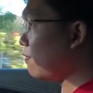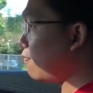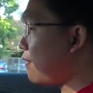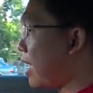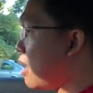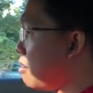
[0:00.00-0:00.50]
a
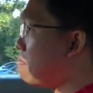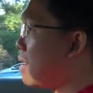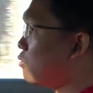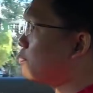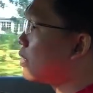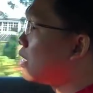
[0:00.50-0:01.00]
fair
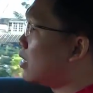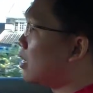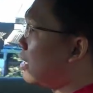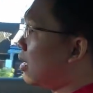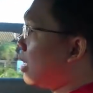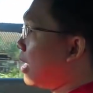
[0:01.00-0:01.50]
amount.
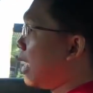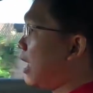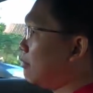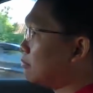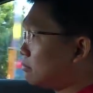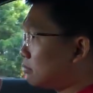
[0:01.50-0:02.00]

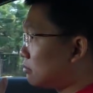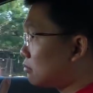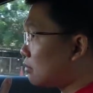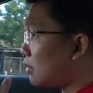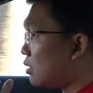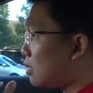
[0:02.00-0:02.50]
And
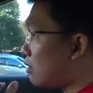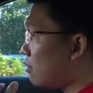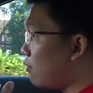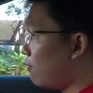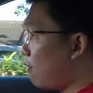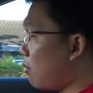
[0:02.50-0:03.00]

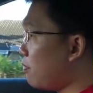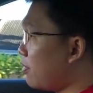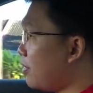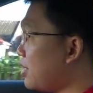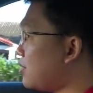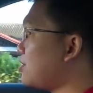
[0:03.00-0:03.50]
from
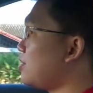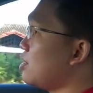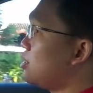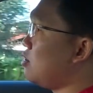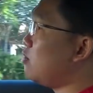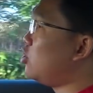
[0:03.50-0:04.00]
this,
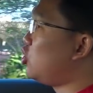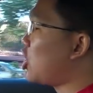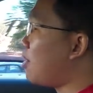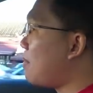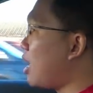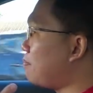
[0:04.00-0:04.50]
you
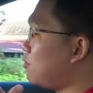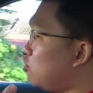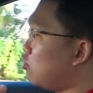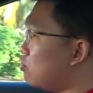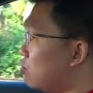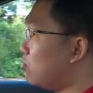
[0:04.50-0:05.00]
jump up
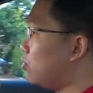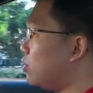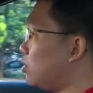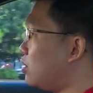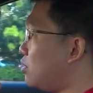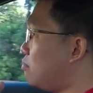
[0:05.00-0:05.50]
to
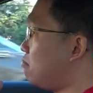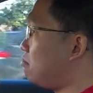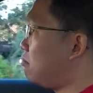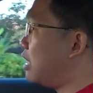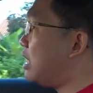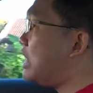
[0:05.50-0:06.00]

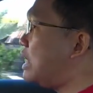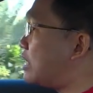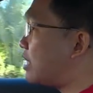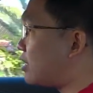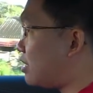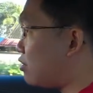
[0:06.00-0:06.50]
the
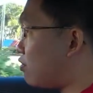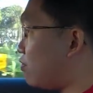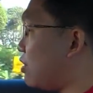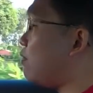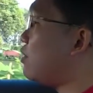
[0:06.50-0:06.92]
E63,